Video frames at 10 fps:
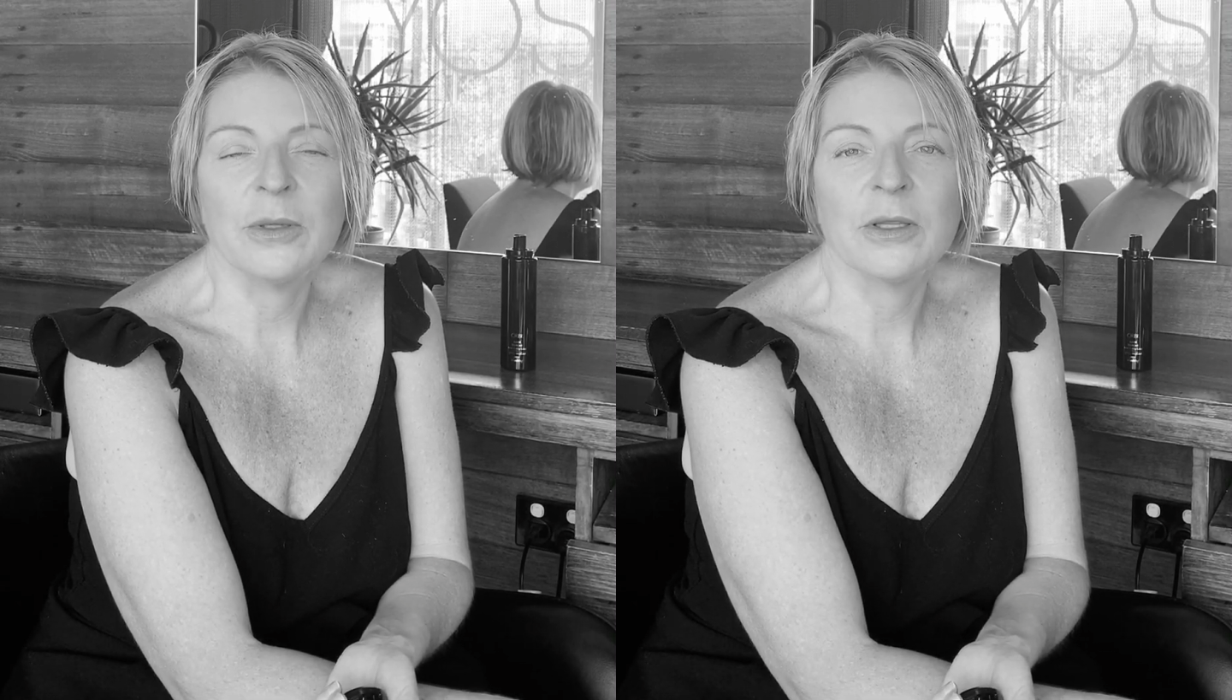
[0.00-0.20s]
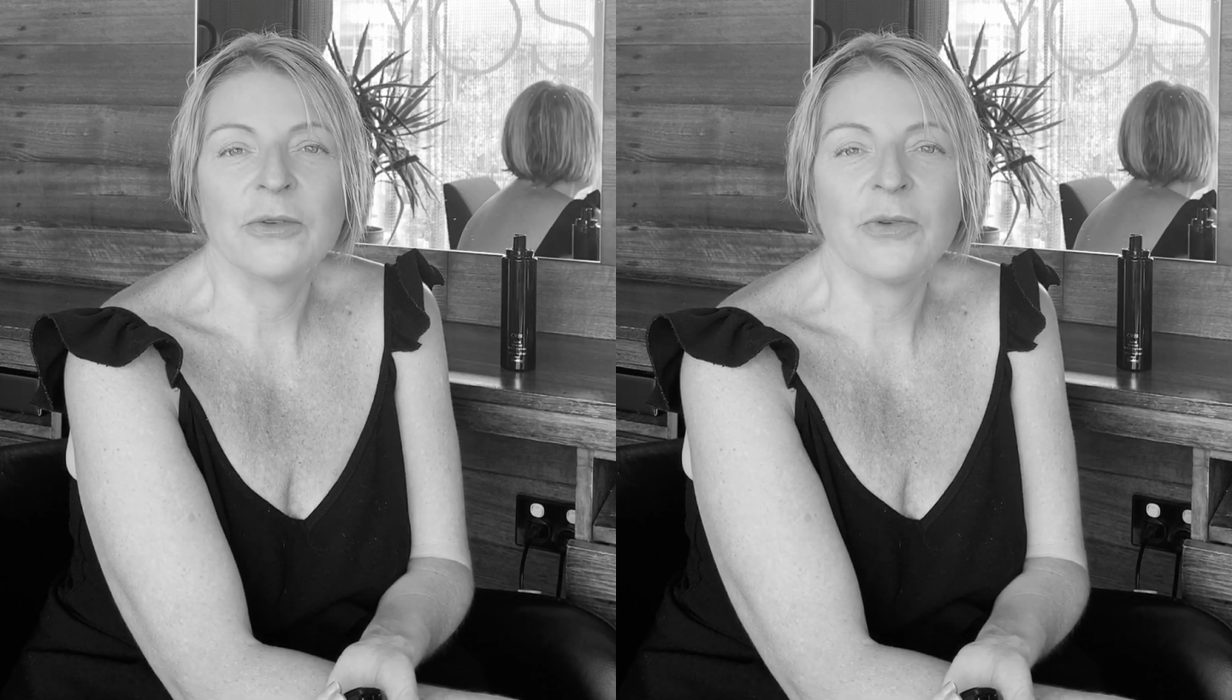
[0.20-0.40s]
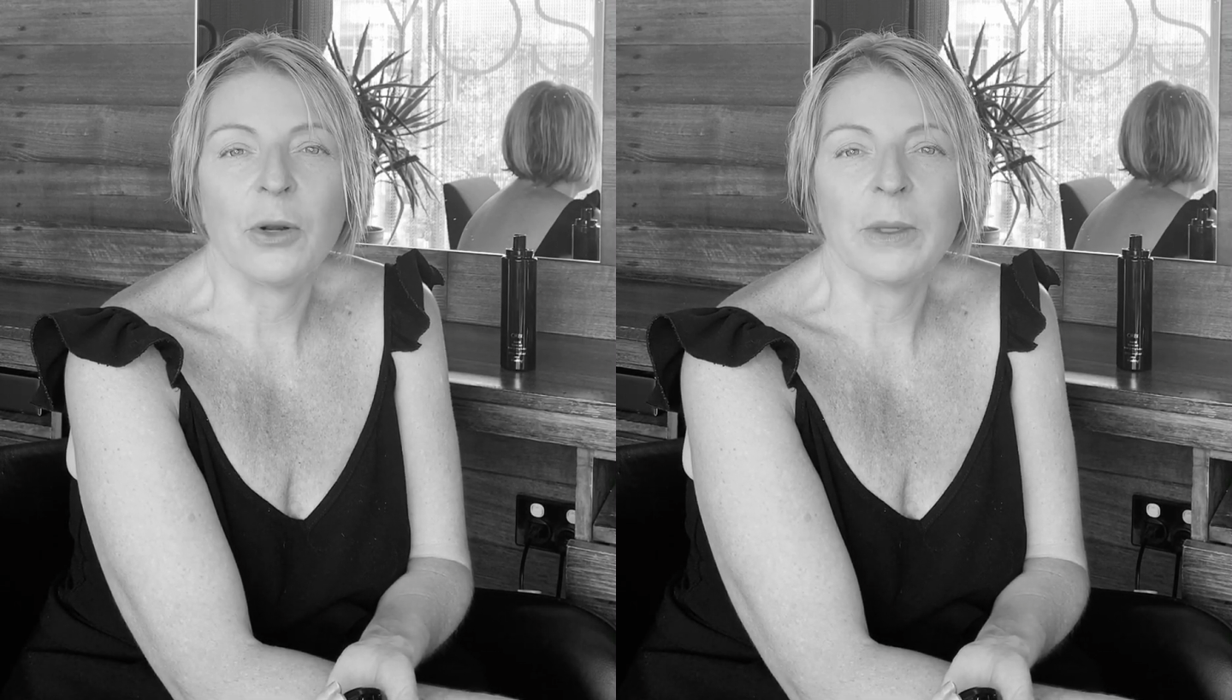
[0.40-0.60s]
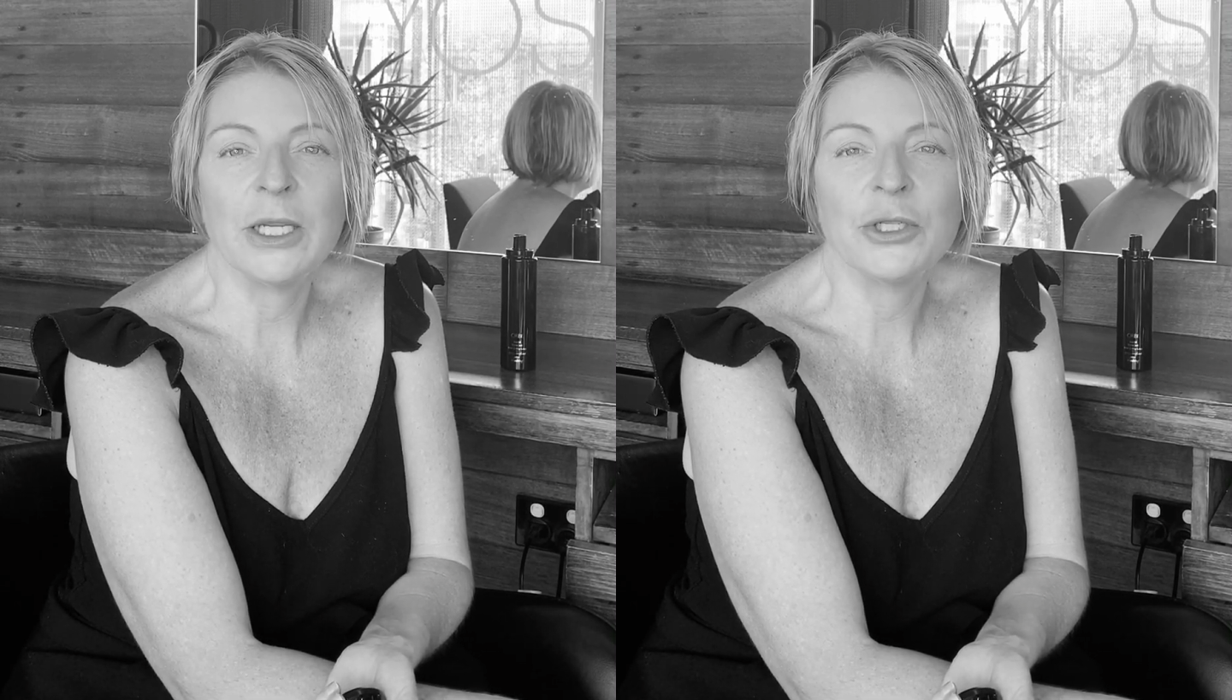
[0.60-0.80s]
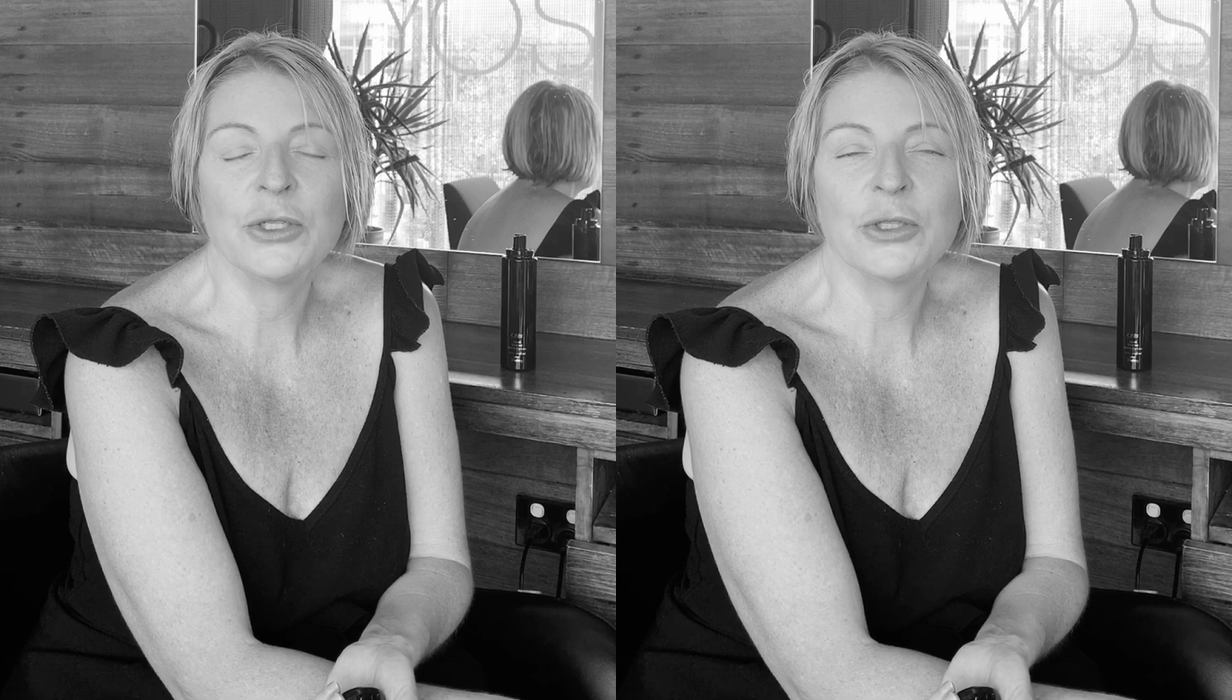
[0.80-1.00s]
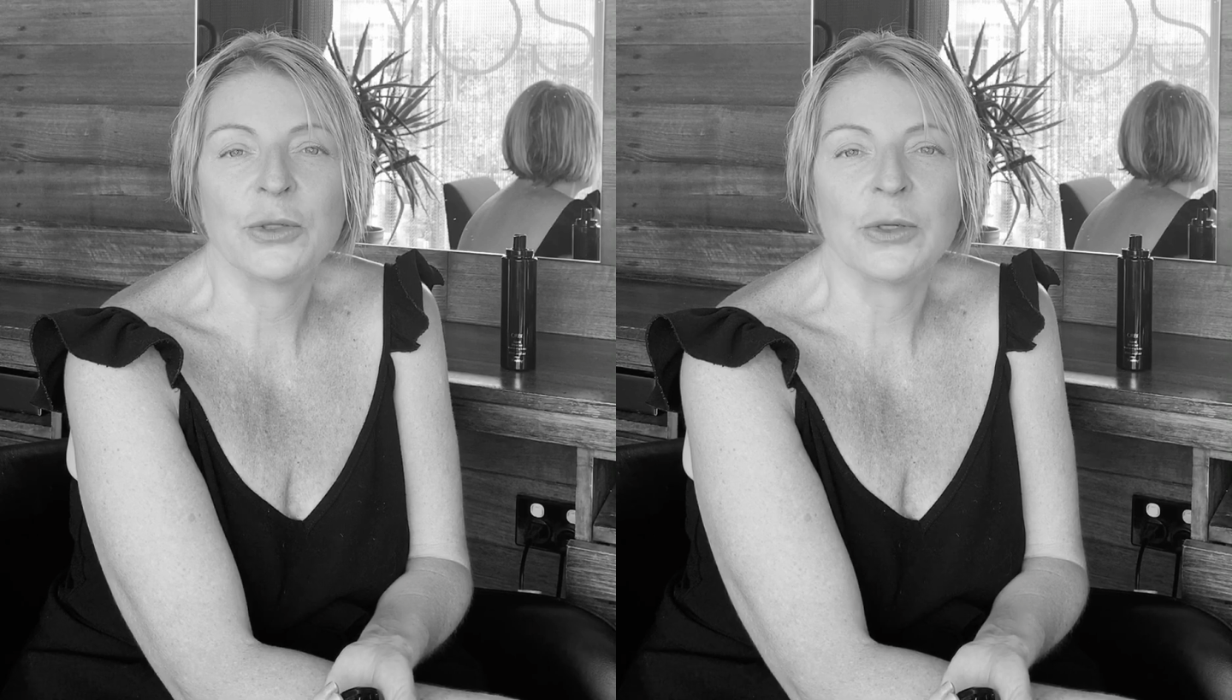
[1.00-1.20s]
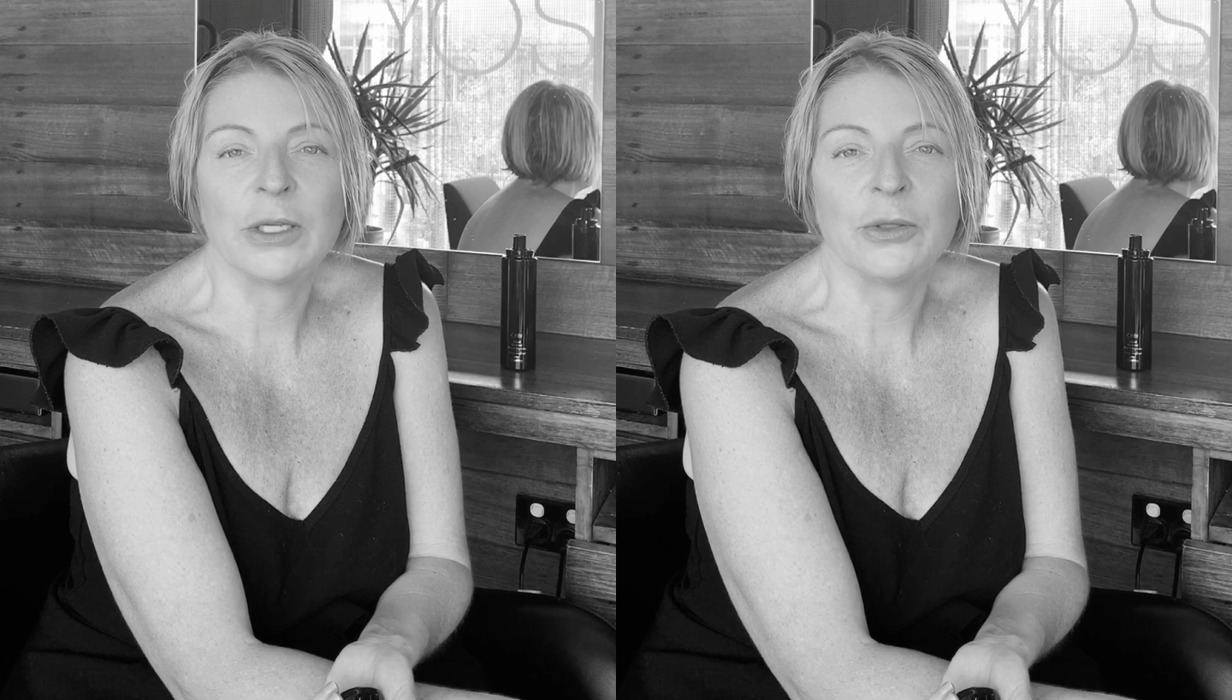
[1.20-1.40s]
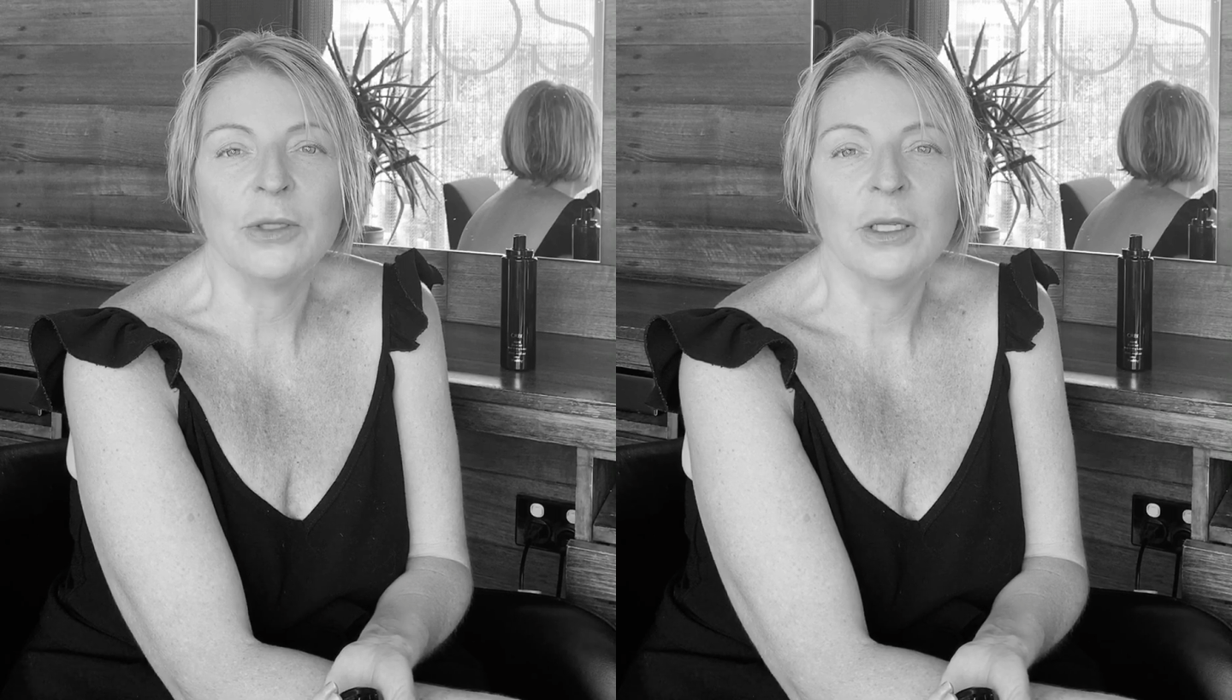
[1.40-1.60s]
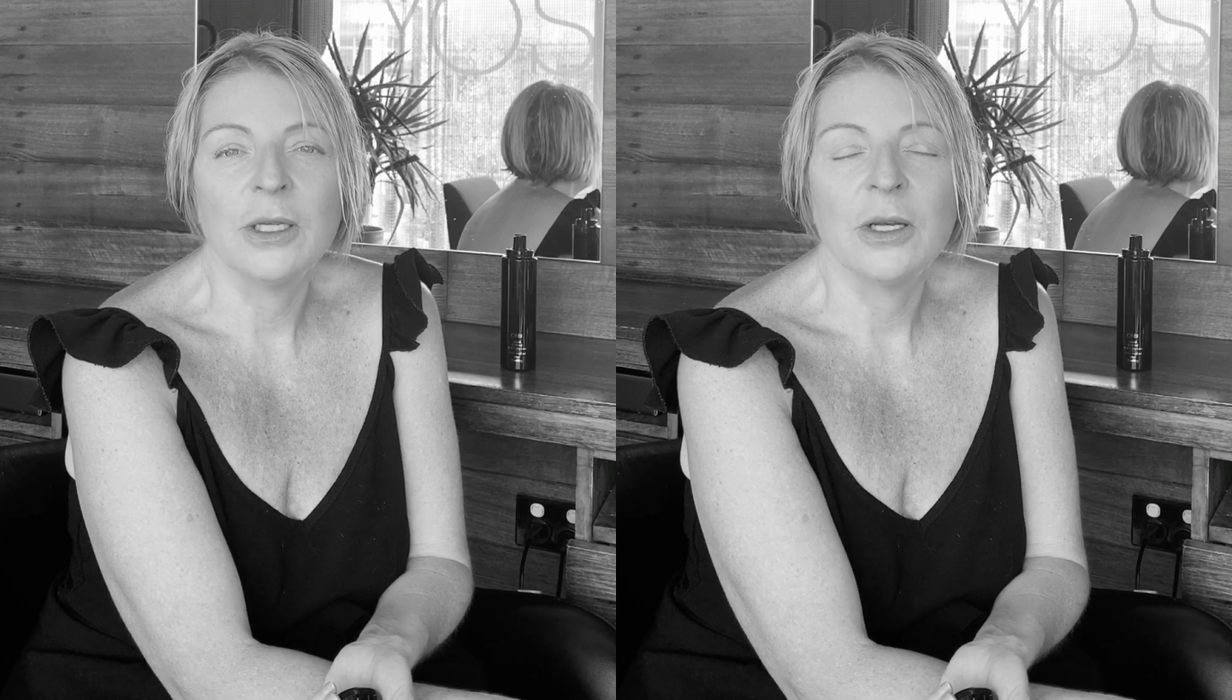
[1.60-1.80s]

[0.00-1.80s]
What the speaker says: the following tutorial